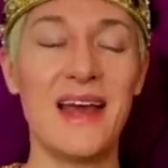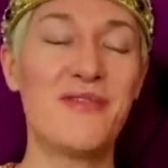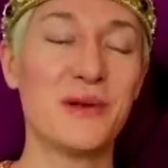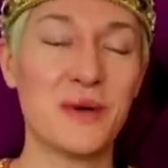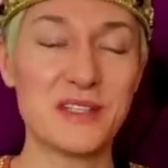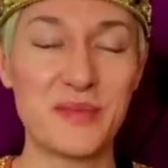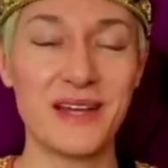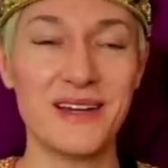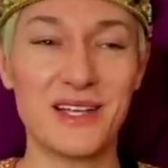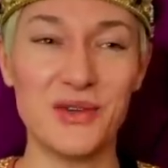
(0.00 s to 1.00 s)
Everyone's
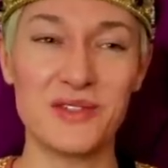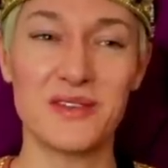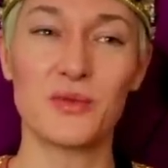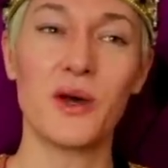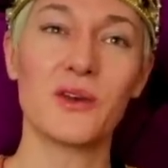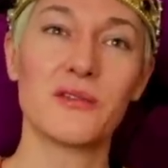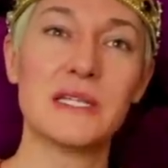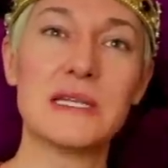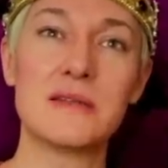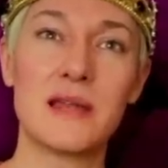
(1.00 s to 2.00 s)
been accused of
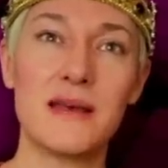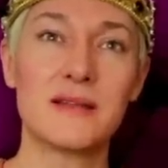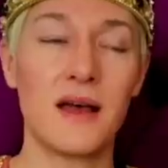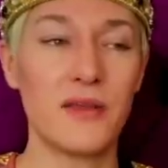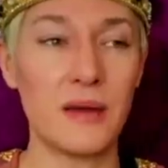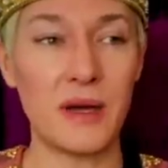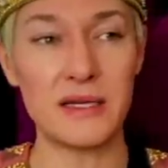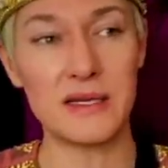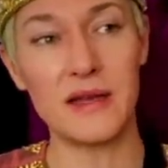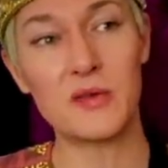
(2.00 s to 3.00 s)
wokery these days, aren't they, my
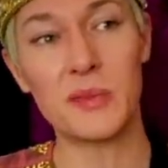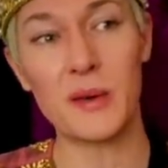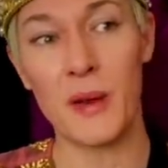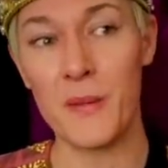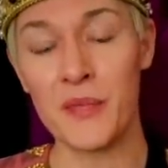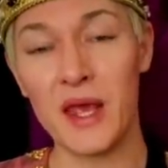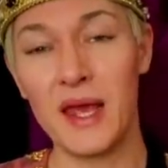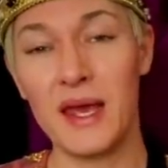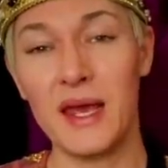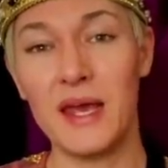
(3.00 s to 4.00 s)
dears? But
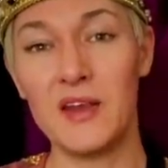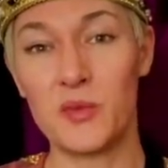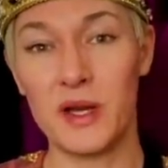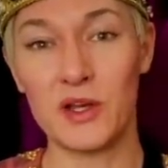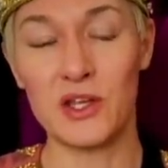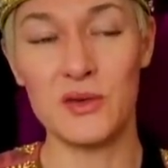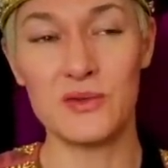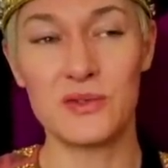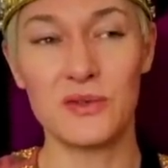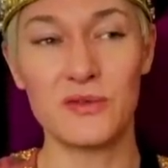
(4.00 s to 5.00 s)
he's been
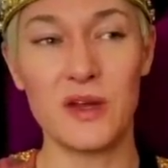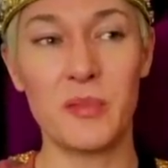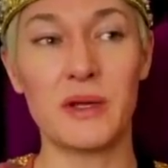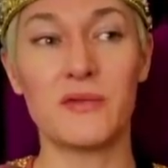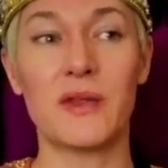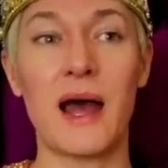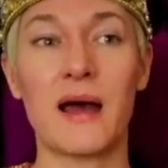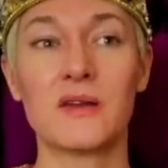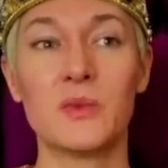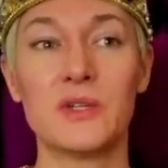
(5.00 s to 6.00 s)
accused of a bit of
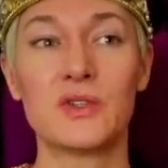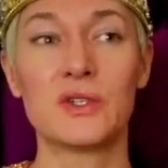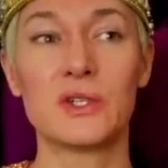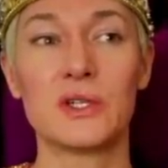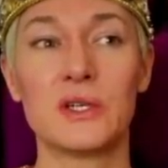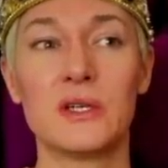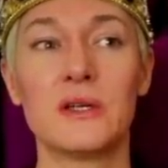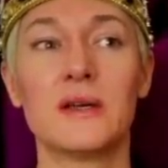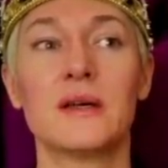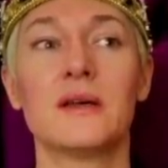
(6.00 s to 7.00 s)
that, which,
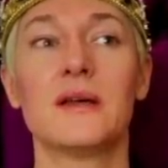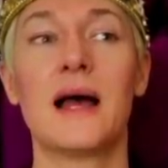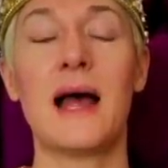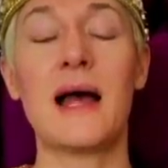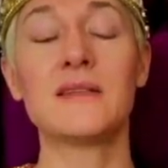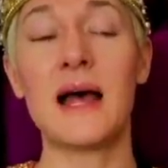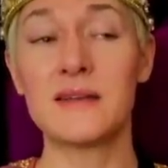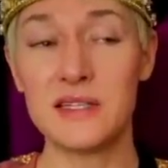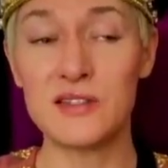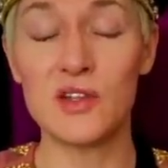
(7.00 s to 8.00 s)

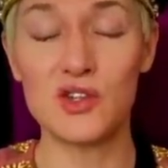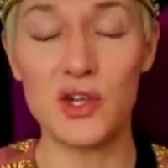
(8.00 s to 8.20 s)
as is the